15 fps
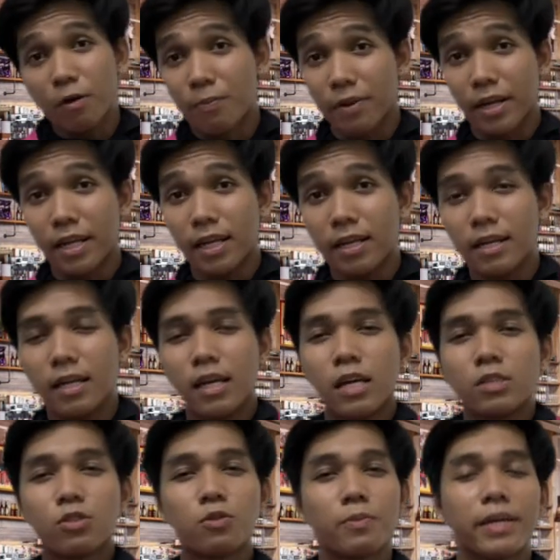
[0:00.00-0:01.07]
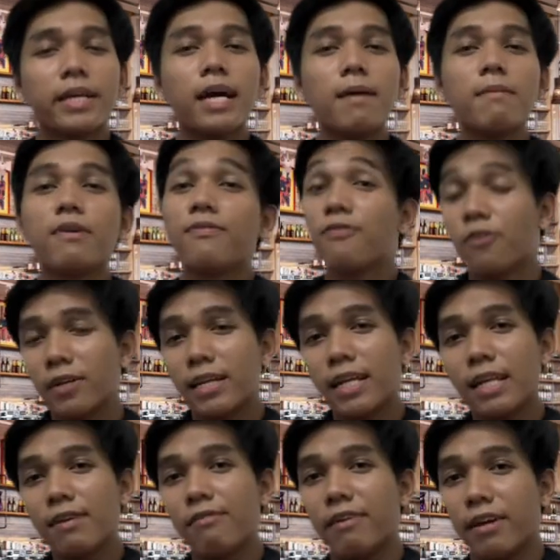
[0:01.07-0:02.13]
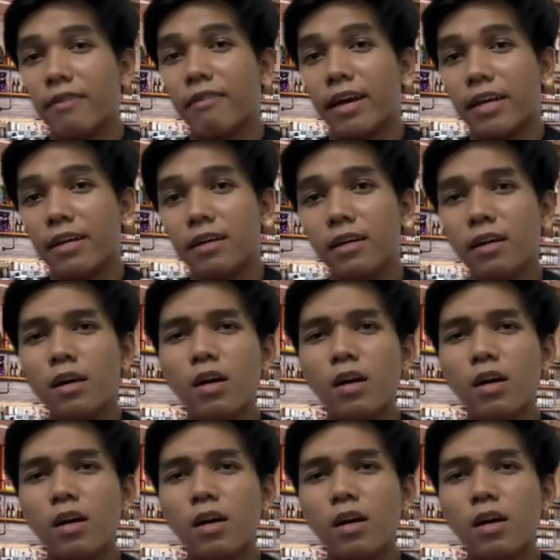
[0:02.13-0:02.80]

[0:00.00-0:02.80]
opinion, to become a food delivery rider,